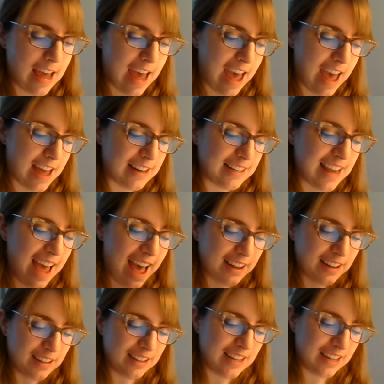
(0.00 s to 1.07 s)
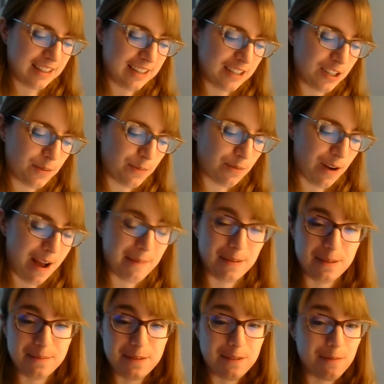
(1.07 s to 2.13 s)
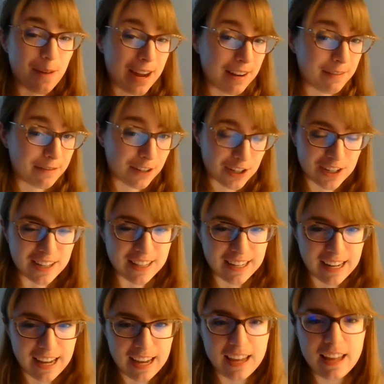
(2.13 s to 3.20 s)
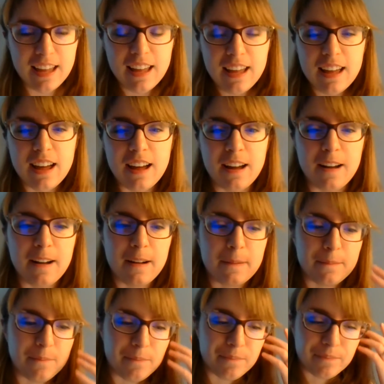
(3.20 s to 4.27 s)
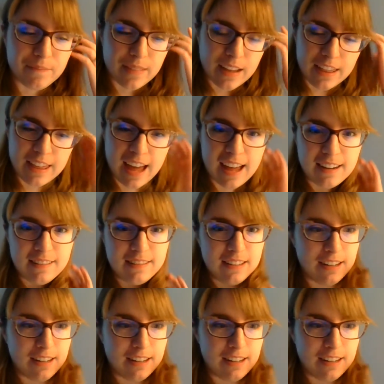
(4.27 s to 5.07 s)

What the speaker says: and tackling this problem of white fragility, that,